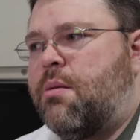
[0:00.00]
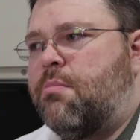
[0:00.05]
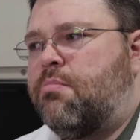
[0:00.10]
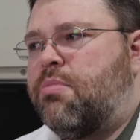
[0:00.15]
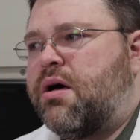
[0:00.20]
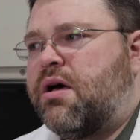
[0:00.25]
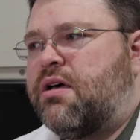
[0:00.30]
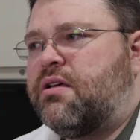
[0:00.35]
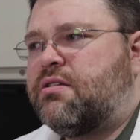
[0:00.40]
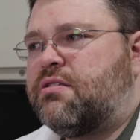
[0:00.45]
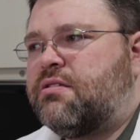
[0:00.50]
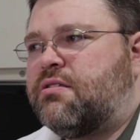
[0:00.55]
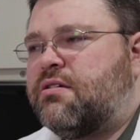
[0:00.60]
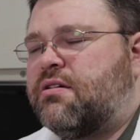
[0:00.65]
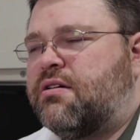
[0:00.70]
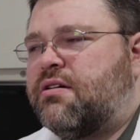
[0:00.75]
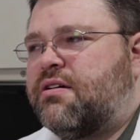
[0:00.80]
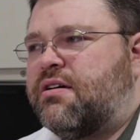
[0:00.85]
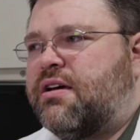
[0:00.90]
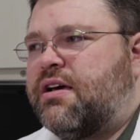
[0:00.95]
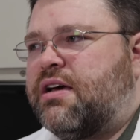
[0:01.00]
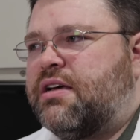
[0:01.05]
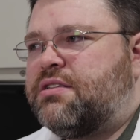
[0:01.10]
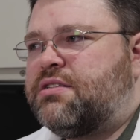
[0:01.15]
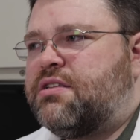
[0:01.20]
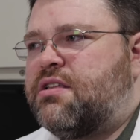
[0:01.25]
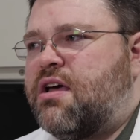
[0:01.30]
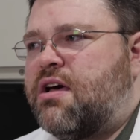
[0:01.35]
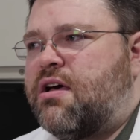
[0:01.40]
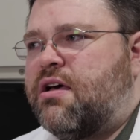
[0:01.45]
But
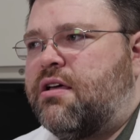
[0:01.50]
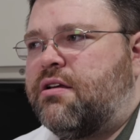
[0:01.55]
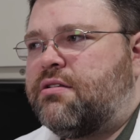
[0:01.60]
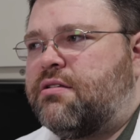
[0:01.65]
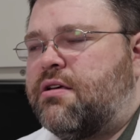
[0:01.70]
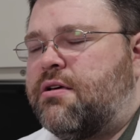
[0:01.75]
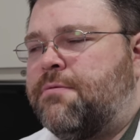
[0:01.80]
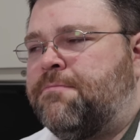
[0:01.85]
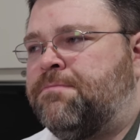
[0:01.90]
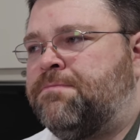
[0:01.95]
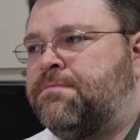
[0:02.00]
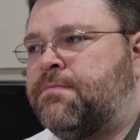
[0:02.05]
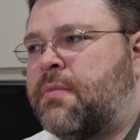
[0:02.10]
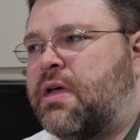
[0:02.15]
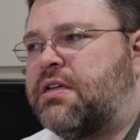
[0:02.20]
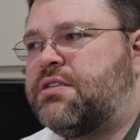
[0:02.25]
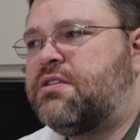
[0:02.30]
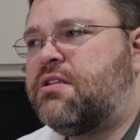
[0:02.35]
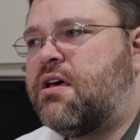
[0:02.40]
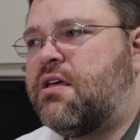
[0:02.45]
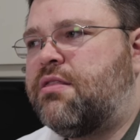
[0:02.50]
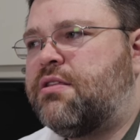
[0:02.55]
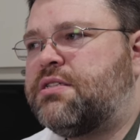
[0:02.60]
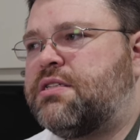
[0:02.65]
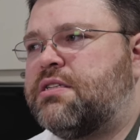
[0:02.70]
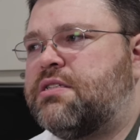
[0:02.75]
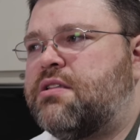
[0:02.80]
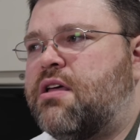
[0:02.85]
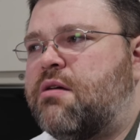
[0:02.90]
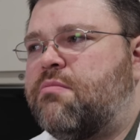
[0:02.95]
it's not, it's not,
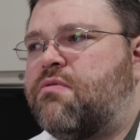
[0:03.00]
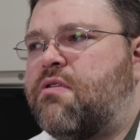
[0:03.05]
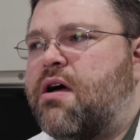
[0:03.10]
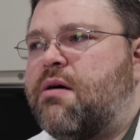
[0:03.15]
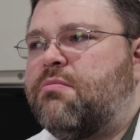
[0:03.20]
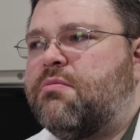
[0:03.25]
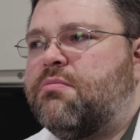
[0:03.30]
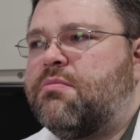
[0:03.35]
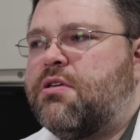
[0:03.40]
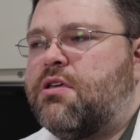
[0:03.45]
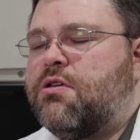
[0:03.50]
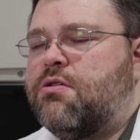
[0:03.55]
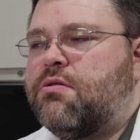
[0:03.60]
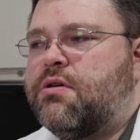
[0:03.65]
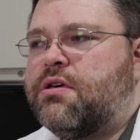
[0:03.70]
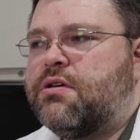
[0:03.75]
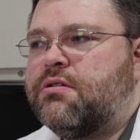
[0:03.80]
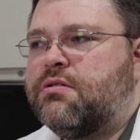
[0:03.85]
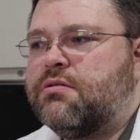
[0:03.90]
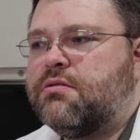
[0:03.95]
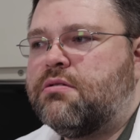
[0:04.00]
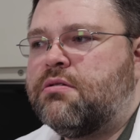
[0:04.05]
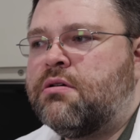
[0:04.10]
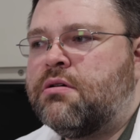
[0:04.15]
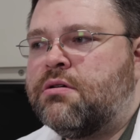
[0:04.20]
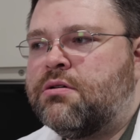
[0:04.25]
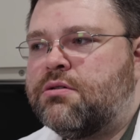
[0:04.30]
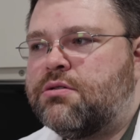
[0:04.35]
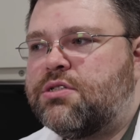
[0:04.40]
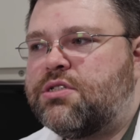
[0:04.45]
this is not a problem that you can
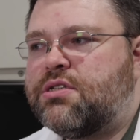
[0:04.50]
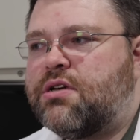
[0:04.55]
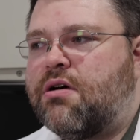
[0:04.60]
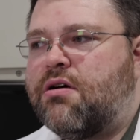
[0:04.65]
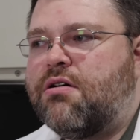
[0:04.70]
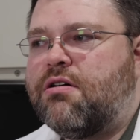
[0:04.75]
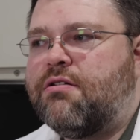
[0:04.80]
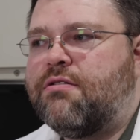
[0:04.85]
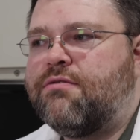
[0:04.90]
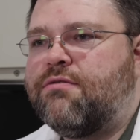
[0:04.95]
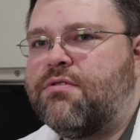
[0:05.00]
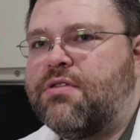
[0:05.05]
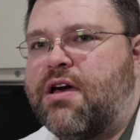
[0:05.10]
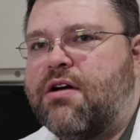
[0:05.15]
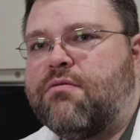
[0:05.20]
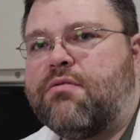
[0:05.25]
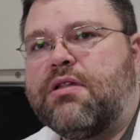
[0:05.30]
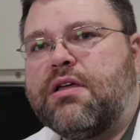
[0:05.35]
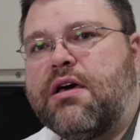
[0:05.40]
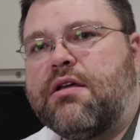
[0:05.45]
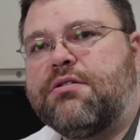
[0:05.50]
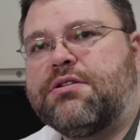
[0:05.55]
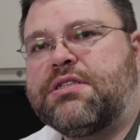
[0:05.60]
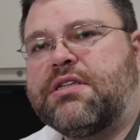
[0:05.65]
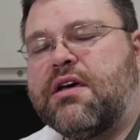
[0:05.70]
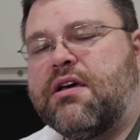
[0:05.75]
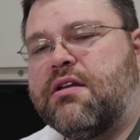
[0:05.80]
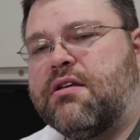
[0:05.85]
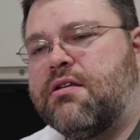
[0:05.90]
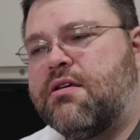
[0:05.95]
solve without really
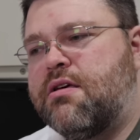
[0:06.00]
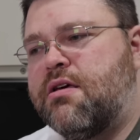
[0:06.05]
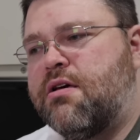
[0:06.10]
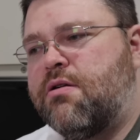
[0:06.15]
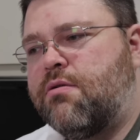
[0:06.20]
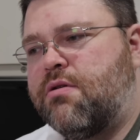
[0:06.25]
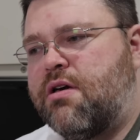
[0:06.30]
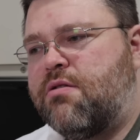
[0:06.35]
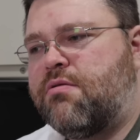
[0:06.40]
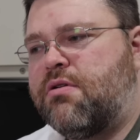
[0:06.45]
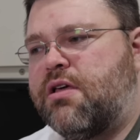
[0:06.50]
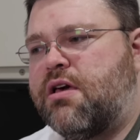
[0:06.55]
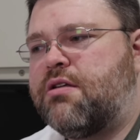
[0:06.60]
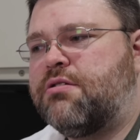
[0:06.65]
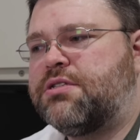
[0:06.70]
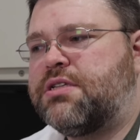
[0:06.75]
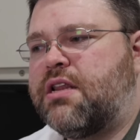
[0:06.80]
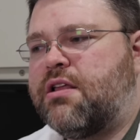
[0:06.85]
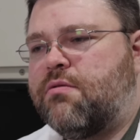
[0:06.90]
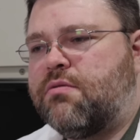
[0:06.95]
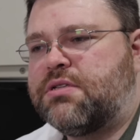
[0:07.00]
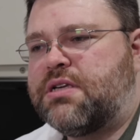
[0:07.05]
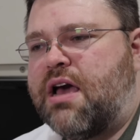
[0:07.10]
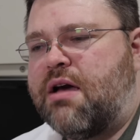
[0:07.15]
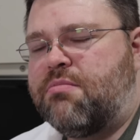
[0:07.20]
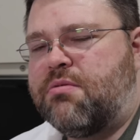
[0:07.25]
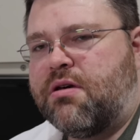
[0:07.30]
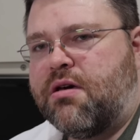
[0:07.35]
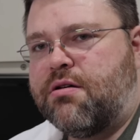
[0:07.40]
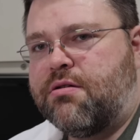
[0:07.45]
understand, without really understanding what's
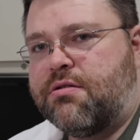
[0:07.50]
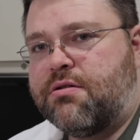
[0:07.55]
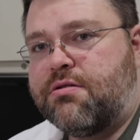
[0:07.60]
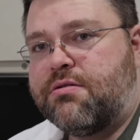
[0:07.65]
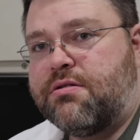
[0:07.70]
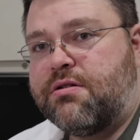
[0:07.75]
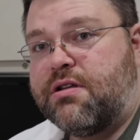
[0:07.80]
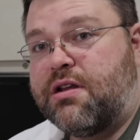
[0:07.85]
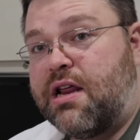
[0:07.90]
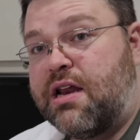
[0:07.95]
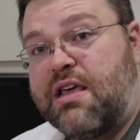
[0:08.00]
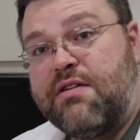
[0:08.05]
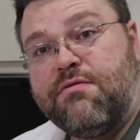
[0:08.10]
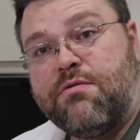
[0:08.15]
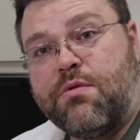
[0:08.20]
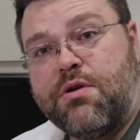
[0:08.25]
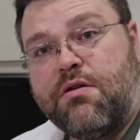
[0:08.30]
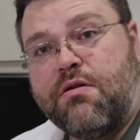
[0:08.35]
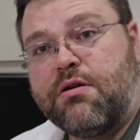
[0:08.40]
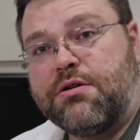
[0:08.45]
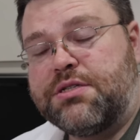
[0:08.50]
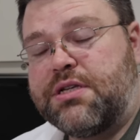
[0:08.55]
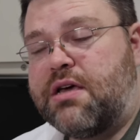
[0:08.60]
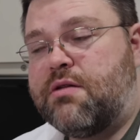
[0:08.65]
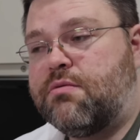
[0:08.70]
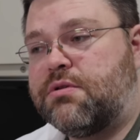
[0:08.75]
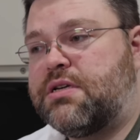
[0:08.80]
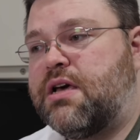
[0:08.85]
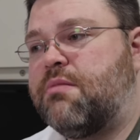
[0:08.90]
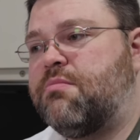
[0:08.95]
happening under the hood. And even when you
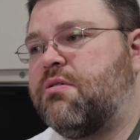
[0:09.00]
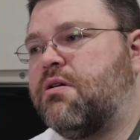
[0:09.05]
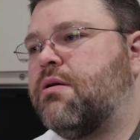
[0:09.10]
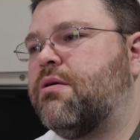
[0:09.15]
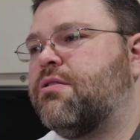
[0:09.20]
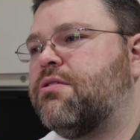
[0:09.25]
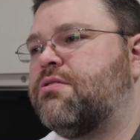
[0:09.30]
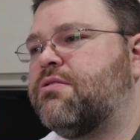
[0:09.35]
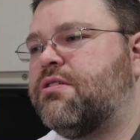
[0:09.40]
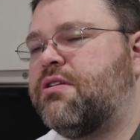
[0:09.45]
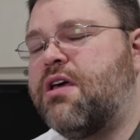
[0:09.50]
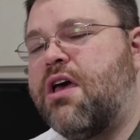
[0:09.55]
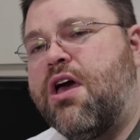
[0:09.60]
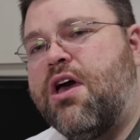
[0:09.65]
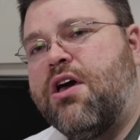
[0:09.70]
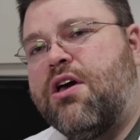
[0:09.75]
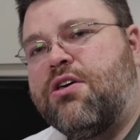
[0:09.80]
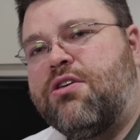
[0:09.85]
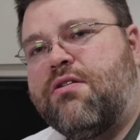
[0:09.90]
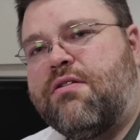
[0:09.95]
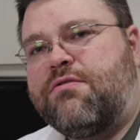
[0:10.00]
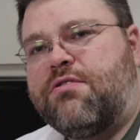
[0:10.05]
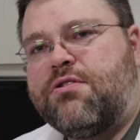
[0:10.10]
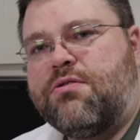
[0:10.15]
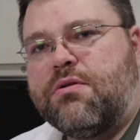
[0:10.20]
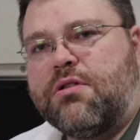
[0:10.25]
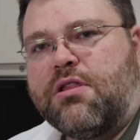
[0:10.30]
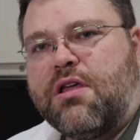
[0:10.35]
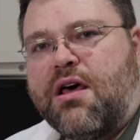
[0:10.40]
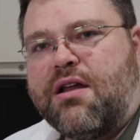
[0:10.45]
understand what's happening under the hood, you have to
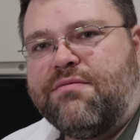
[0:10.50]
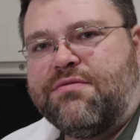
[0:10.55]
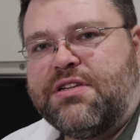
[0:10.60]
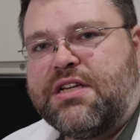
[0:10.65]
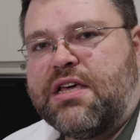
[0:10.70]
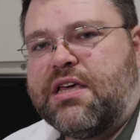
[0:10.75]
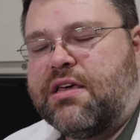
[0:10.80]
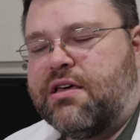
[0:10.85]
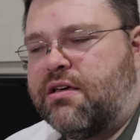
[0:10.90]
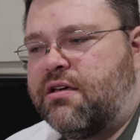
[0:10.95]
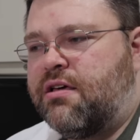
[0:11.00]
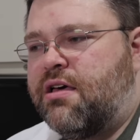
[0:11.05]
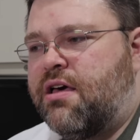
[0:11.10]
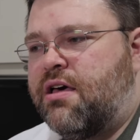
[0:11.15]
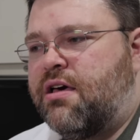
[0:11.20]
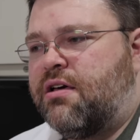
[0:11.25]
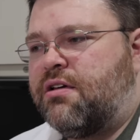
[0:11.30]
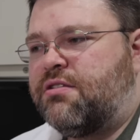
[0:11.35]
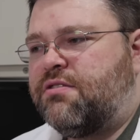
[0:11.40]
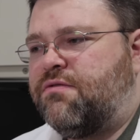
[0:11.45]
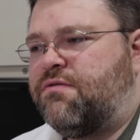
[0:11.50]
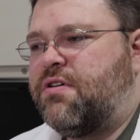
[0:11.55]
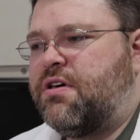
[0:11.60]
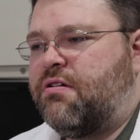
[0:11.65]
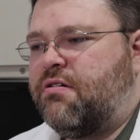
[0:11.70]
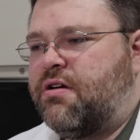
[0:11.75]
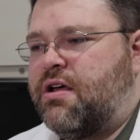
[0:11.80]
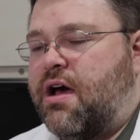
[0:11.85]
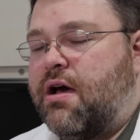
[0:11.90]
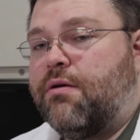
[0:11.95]
do a lot of digging to
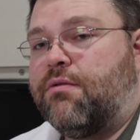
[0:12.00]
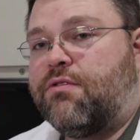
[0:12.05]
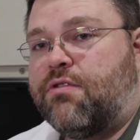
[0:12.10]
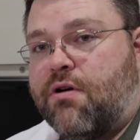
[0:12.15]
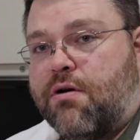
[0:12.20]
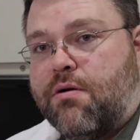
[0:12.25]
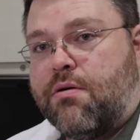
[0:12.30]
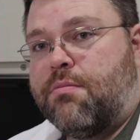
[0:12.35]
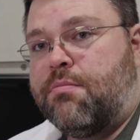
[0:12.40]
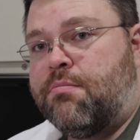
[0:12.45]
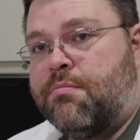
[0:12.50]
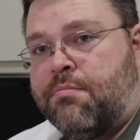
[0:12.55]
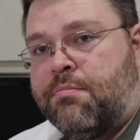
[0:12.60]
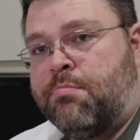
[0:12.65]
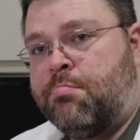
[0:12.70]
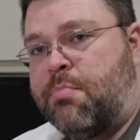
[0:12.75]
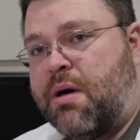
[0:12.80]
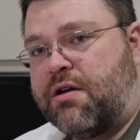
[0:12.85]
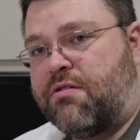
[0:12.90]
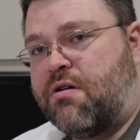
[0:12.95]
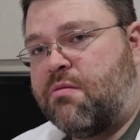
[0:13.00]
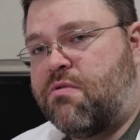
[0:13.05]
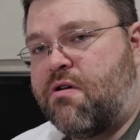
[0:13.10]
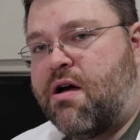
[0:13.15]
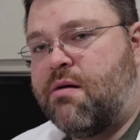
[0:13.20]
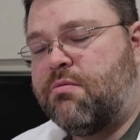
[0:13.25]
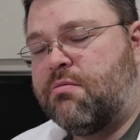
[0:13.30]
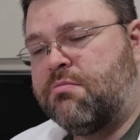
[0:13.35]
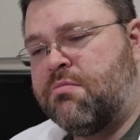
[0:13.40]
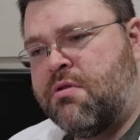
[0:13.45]
figure it out. So back to our
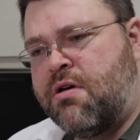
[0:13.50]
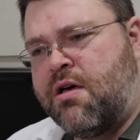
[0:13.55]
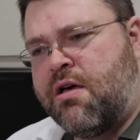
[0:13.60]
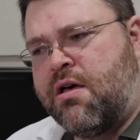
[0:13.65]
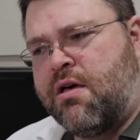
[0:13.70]
problem.